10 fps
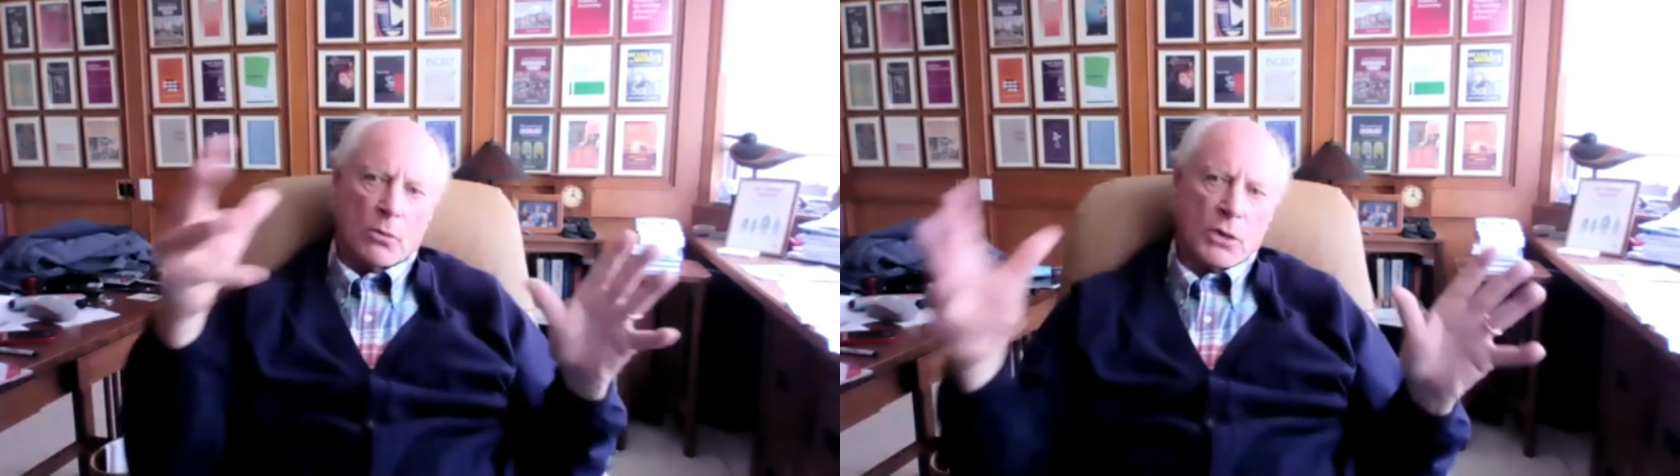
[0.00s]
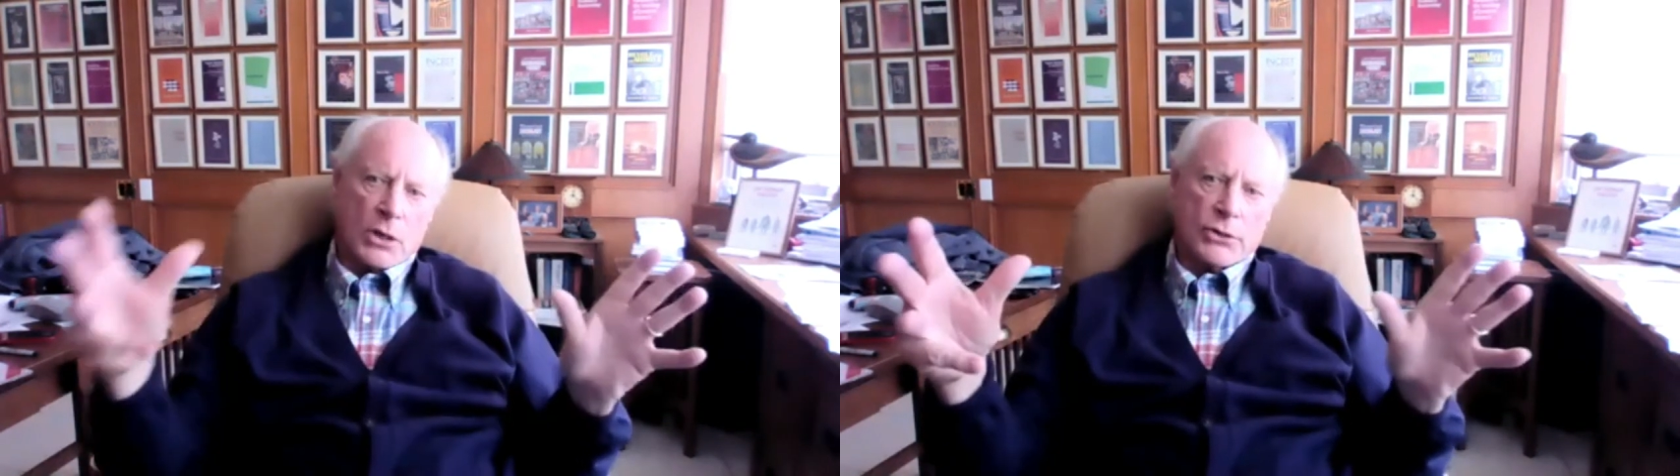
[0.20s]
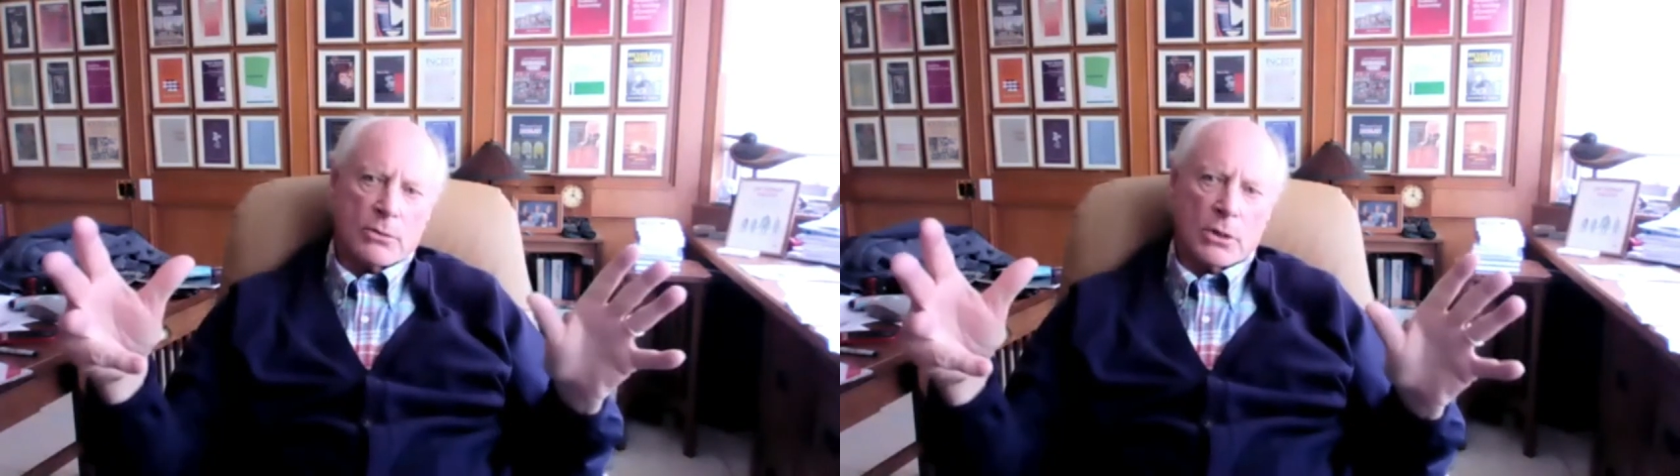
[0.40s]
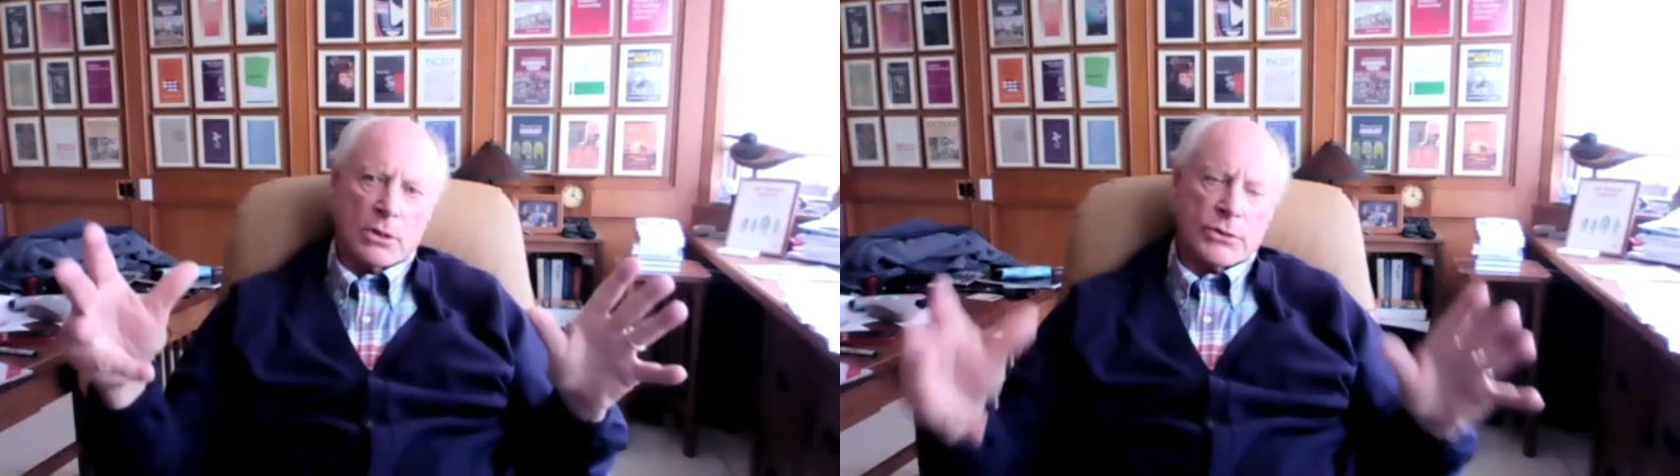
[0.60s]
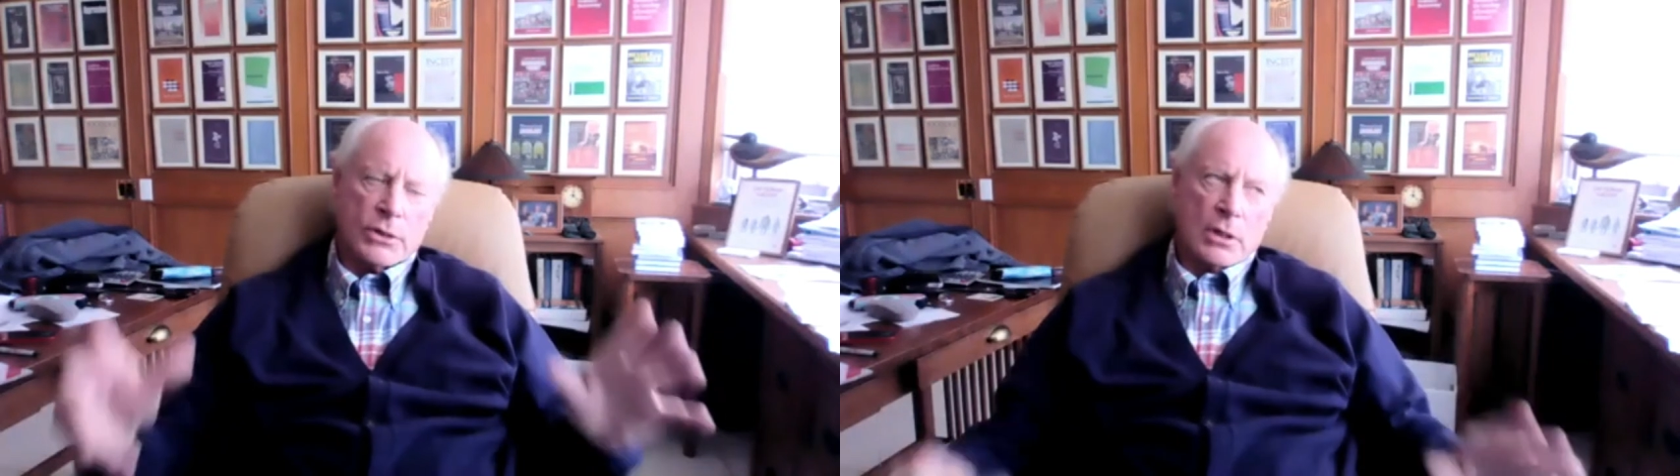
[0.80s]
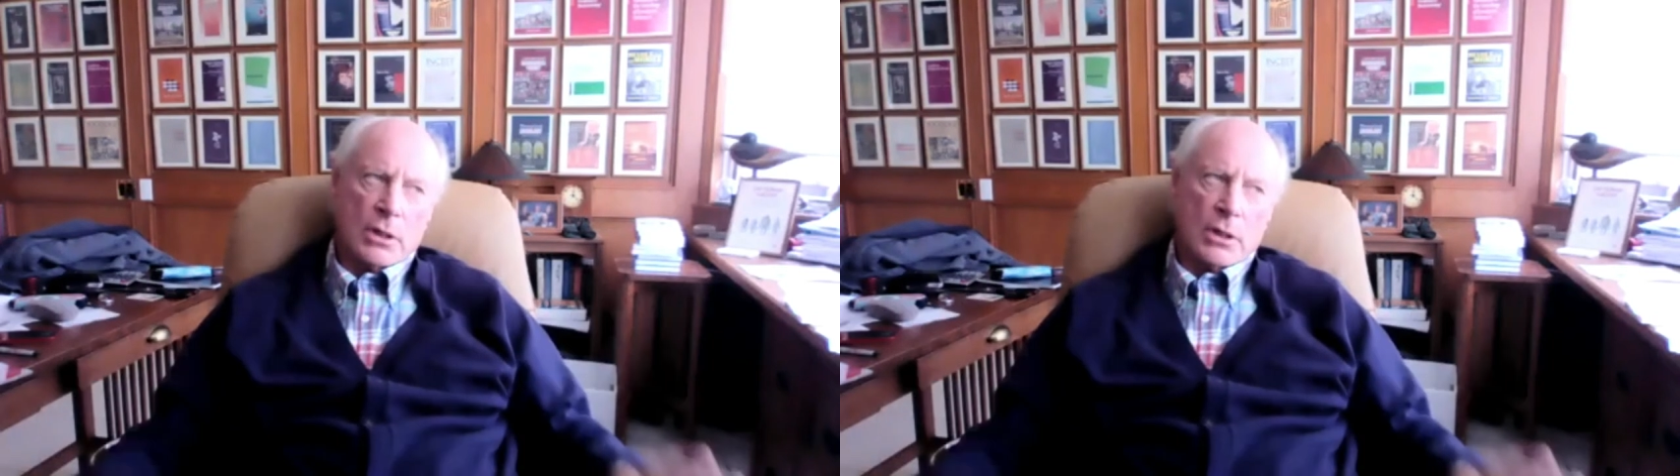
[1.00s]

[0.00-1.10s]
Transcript: principles